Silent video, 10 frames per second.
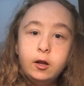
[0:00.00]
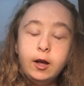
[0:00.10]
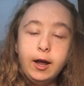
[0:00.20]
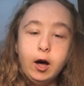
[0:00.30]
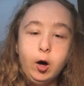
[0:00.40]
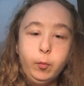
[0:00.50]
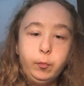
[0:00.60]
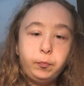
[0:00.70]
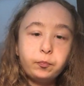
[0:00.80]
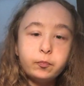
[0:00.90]
And, um,
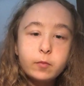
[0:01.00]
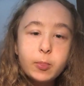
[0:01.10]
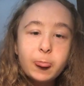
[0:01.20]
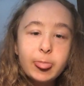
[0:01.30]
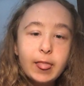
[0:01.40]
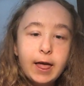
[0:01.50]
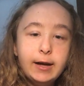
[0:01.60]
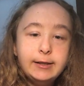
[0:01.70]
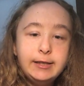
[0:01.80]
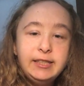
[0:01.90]

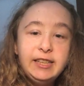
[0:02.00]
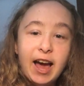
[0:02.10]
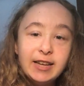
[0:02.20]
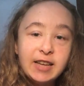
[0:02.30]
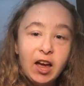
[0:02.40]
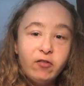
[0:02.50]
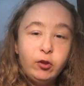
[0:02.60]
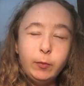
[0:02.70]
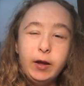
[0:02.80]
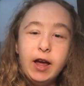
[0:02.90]
yes, I have
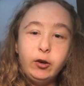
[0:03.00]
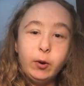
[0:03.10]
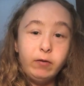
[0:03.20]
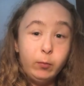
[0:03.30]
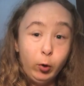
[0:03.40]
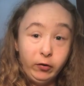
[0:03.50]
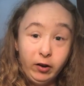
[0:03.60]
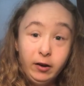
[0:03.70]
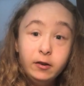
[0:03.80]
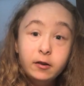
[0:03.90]
to admit, I do have a
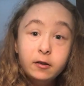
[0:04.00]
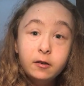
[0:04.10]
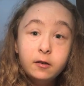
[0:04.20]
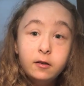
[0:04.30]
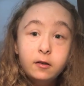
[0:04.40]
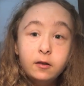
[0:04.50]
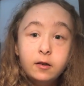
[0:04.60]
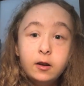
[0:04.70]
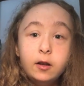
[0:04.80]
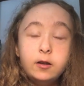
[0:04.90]
boyfriend.
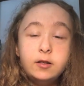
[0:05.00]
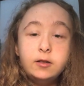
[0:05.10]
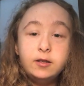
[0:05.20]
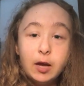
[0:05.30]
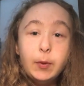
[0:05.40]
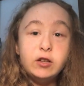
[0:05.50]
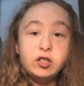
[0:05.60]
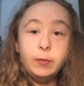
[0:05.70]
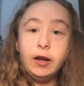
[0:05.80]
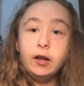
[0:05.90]
Same age
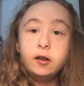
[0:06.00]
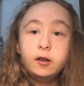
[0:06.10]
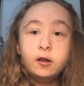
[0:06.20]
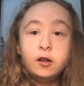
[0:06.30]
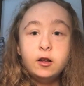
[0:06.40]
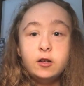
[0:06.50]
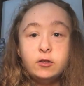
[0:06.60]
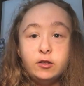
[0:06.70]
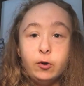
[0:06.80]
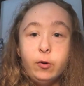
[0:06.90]
as me.
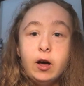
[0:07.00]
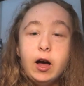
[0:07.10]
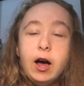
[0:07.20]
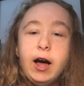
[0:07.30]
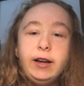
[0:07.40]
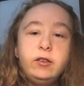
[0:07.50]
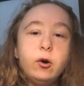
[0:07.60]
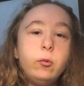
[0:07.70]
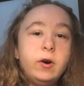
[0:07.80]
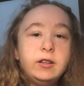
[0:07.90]
So, I
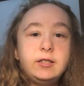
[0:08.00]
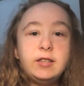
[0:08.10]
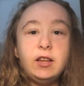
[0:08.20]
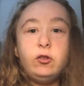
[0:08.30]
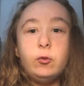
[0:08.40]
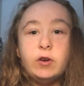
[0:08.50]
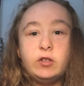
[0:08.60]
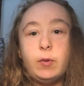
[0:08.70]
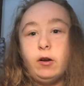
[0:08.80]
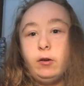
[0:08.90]
don't want to say too much
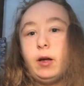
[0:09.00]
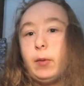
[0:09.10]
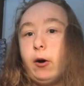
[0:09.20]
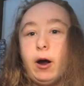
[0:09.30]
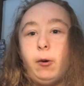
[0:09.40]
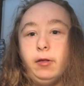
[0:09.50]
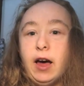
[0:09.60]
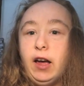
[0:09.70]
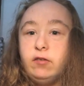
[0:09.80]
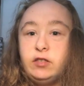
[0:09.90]
about, about our
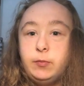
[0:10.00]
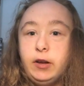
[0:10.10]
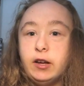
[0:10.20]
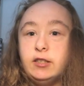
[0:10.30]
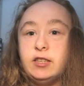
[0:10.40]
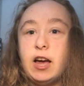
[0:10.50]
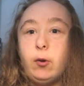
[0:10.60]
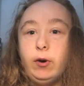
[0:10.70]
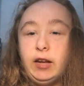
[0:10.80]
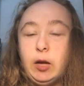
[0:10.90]
lives because I
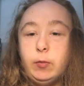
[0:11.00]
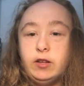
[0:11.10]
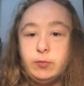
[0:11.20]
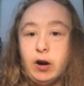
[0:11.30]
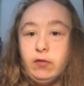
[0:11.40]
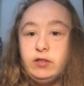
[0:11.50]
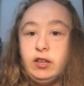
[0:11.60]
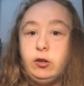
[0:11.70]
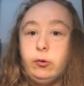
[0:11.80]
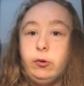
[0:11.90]
want to keep his
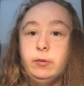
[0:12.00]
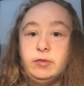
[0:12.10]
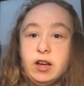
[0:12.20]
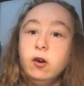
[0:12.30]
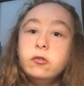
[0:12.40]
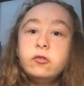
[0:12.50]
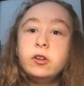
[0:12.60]
privacy to himself.